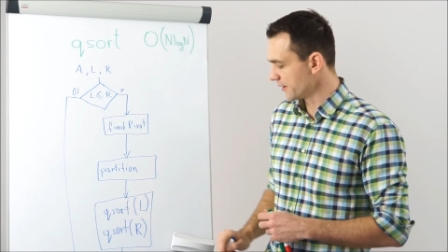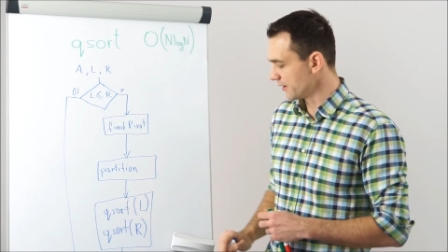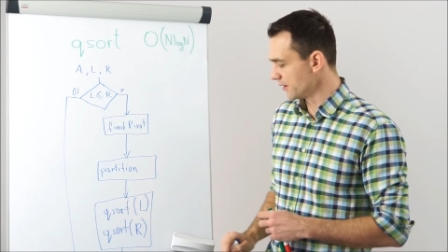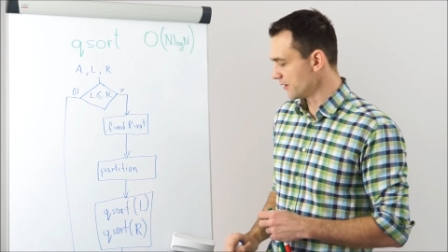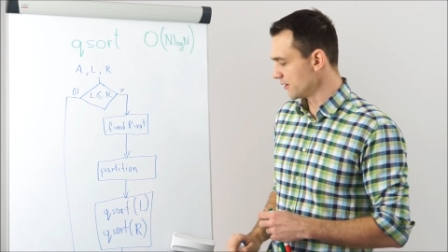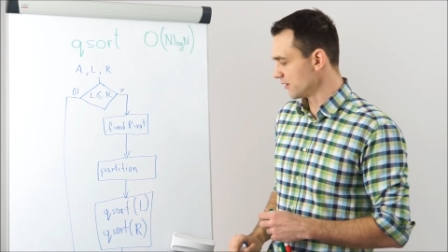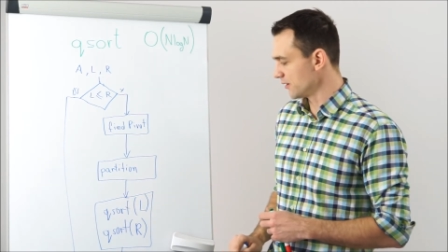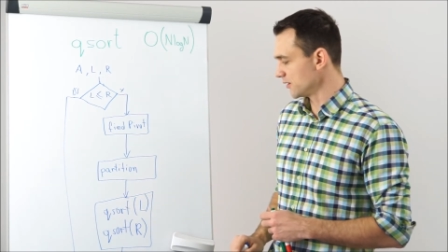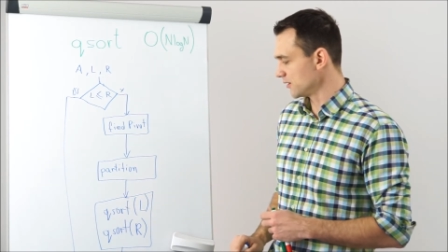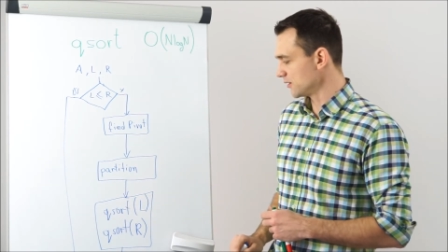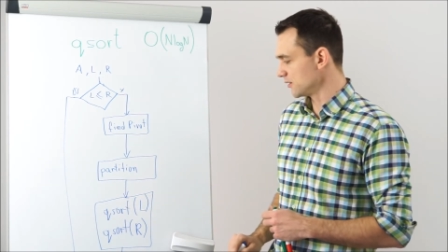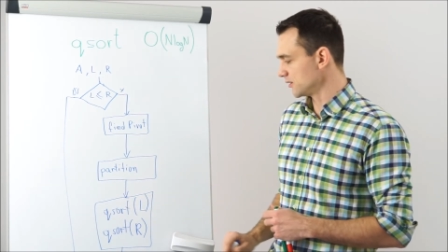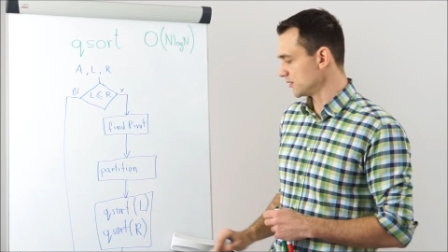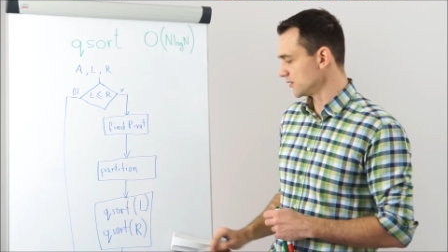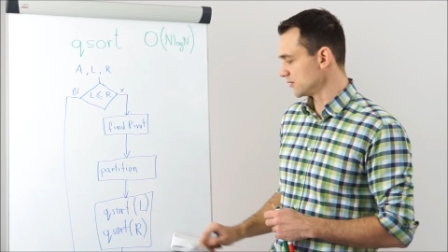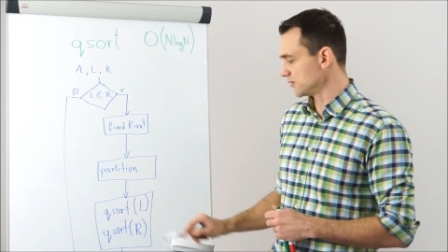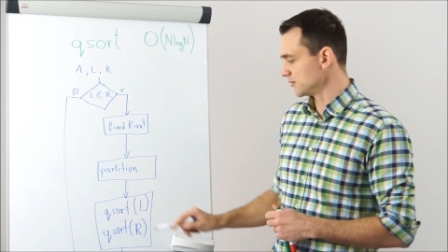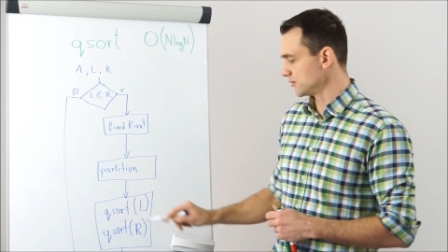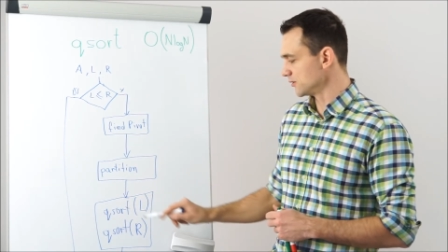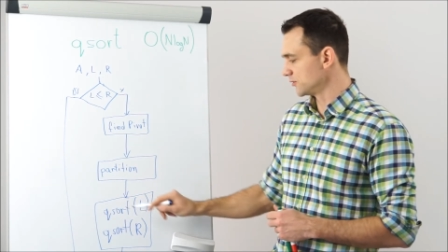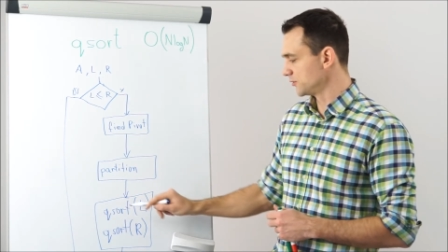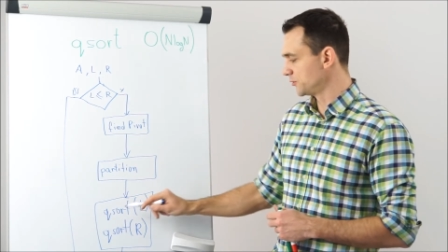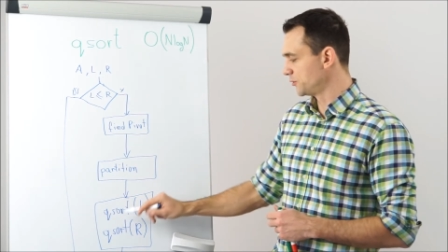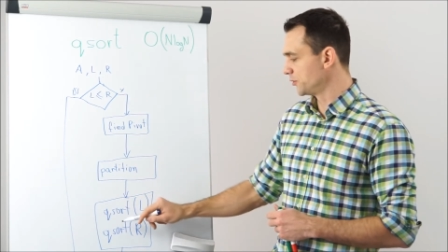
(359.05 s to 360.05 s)

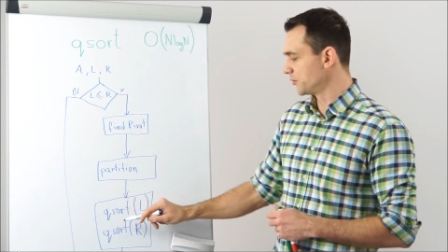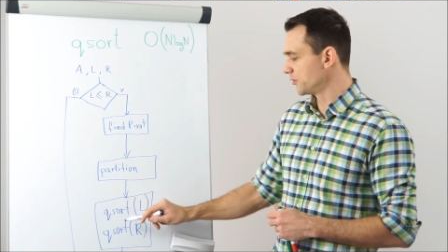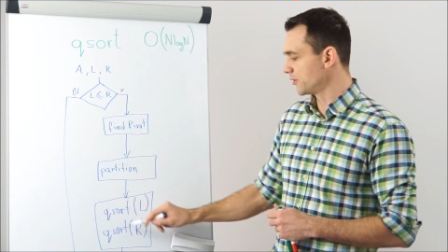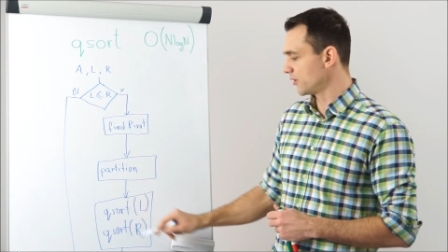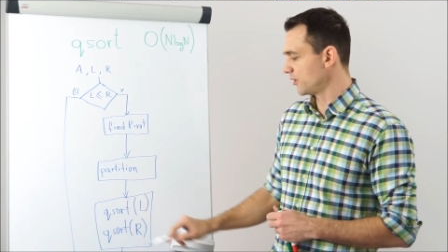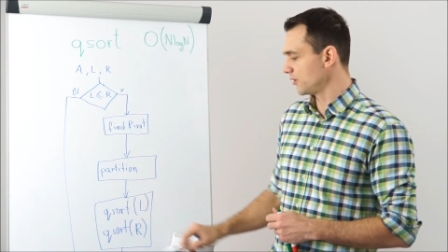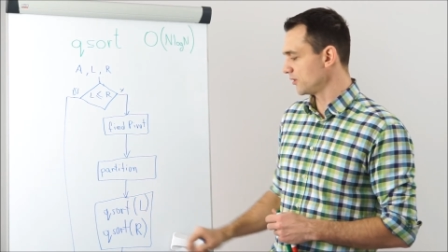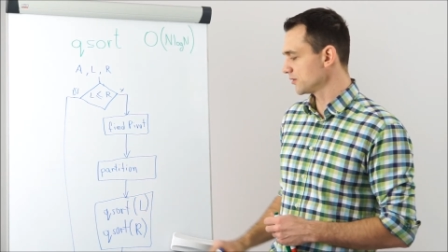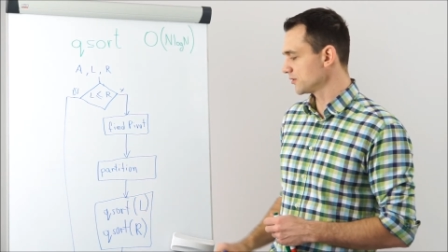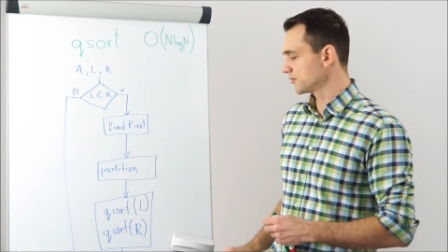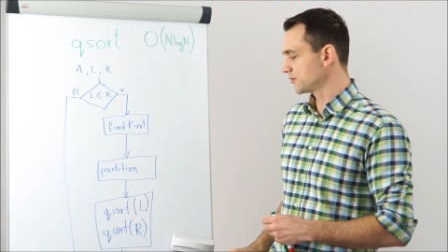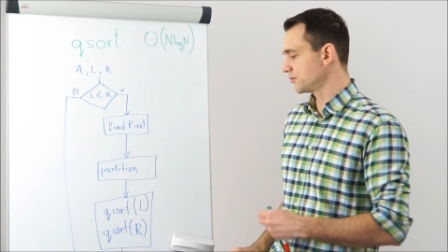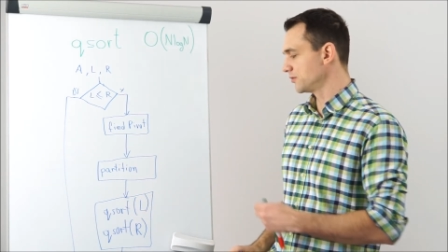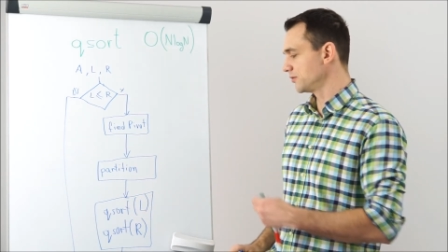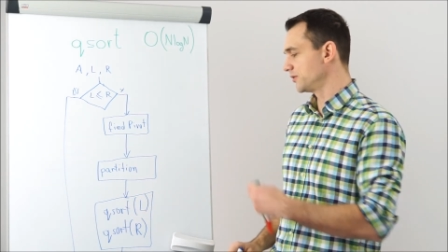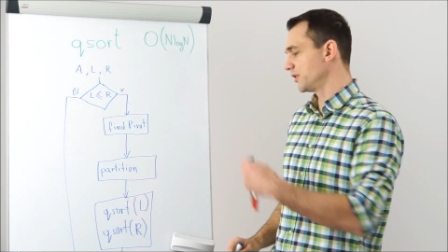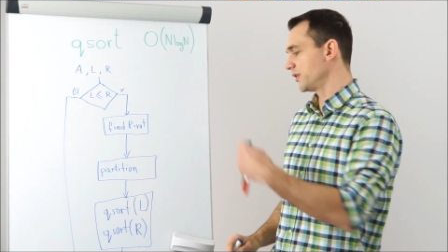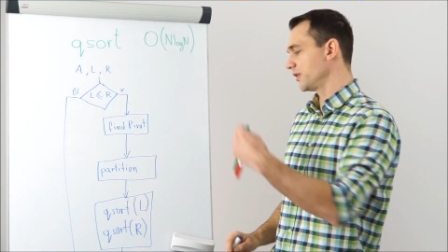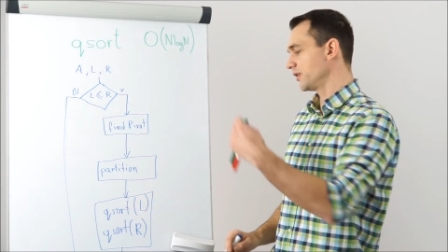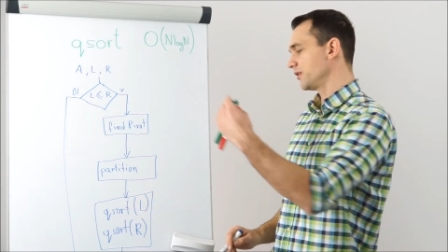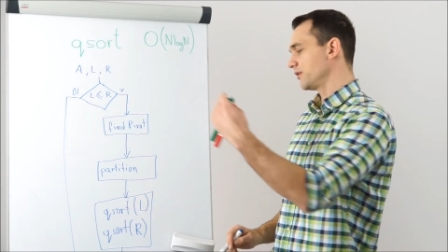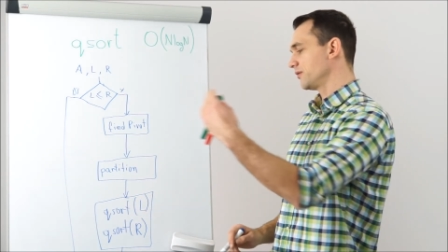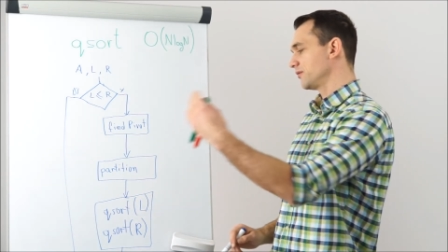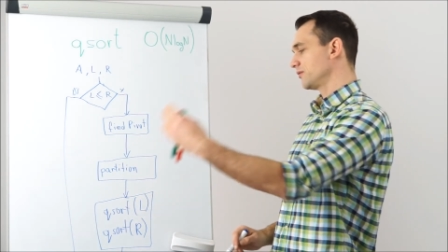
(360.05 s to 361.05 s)
two calls to
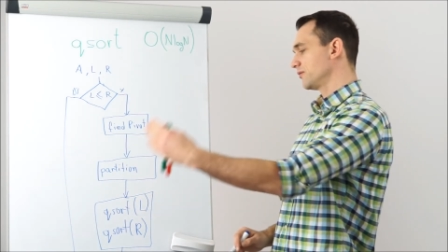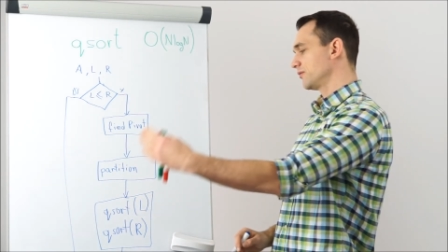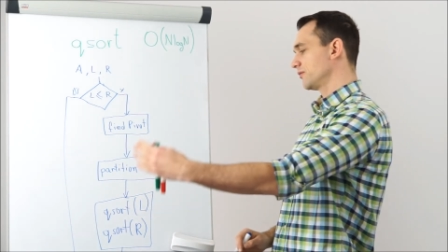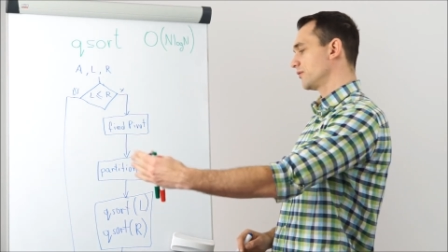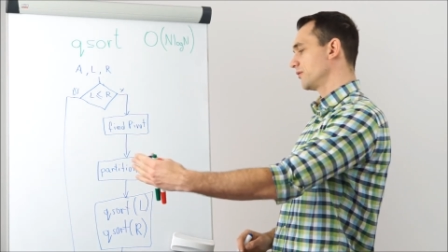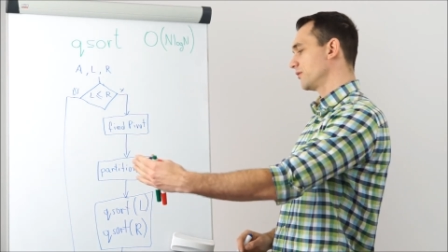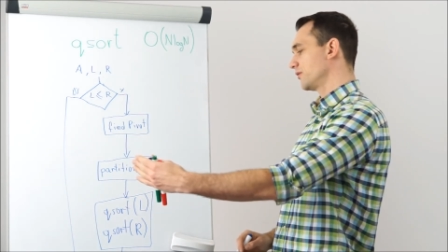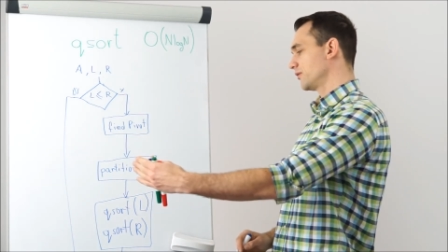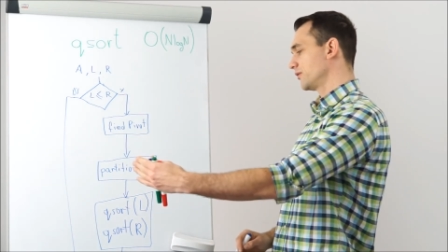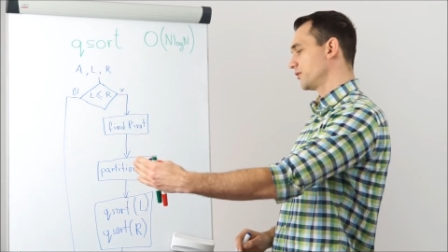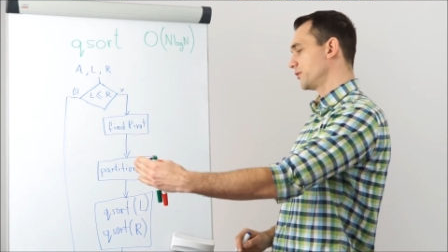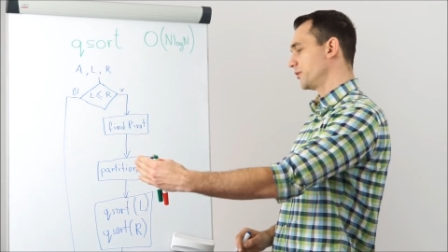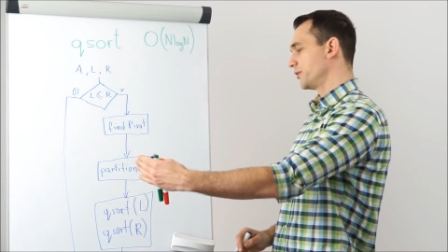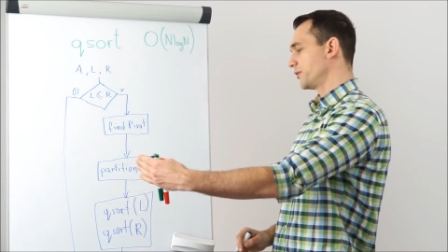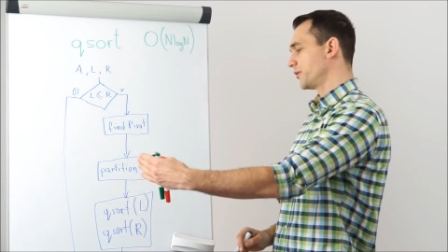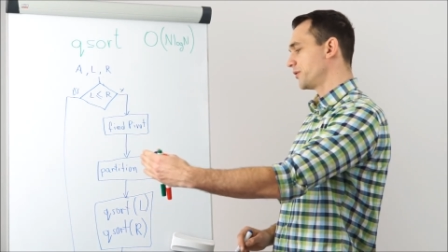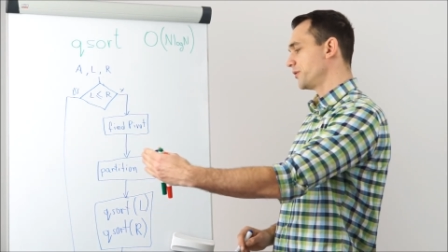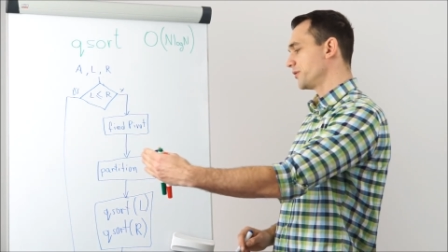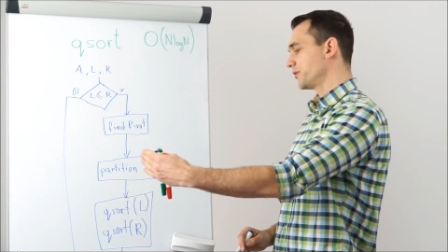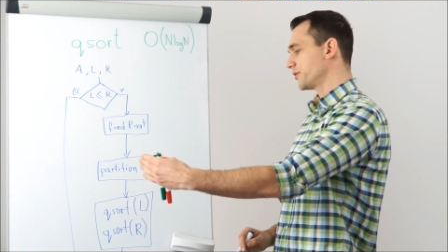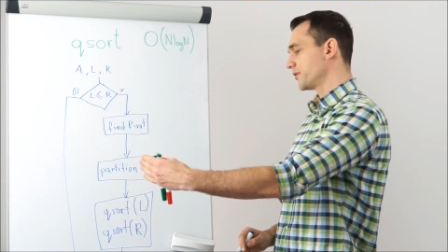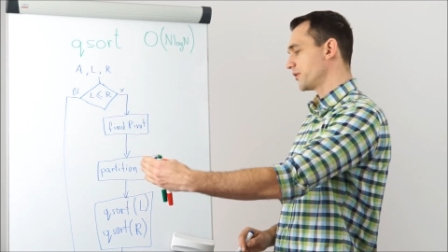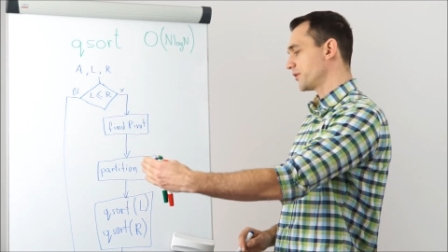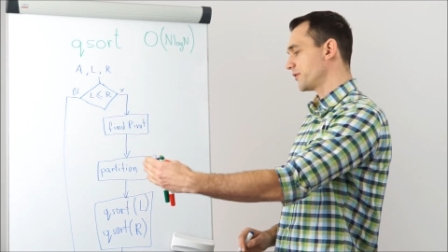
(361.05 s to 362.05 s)

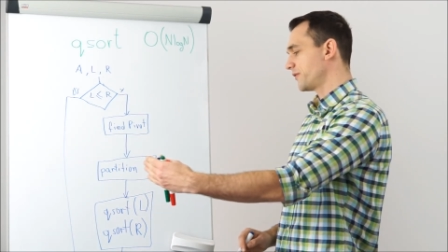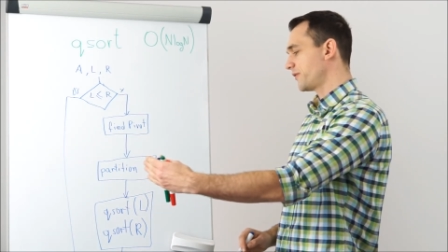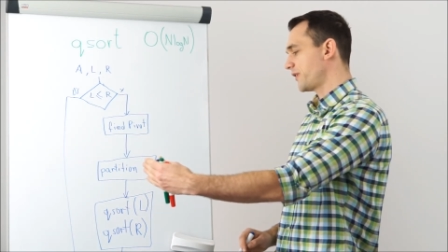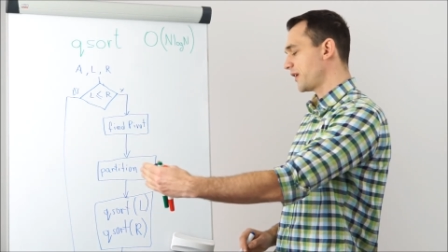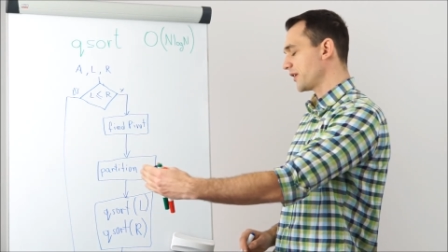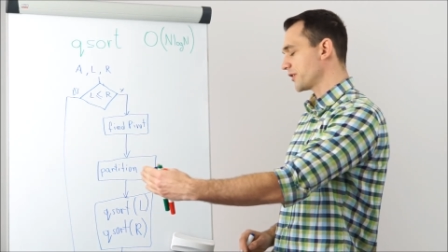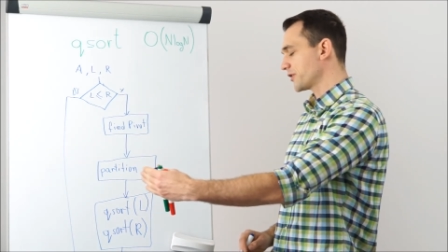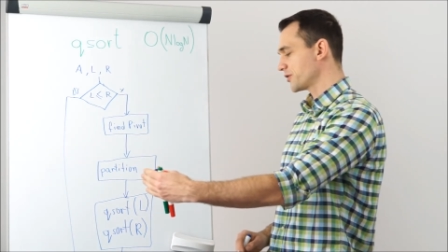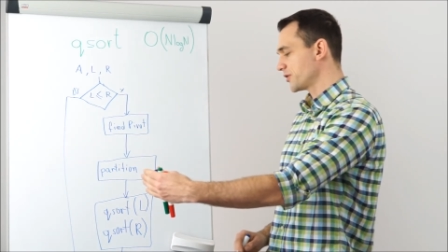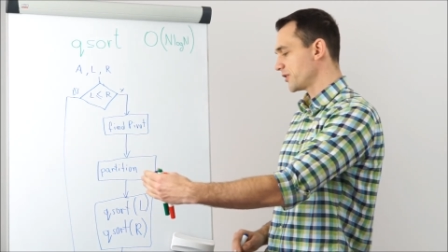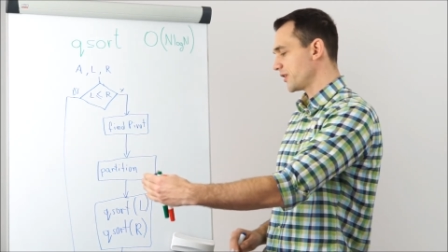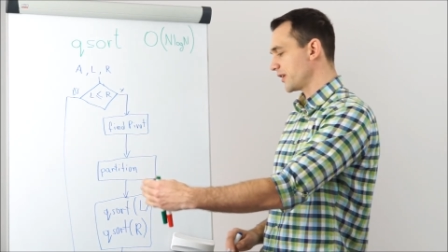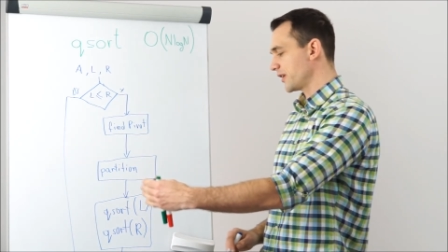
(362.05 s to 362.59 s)
QuickSort function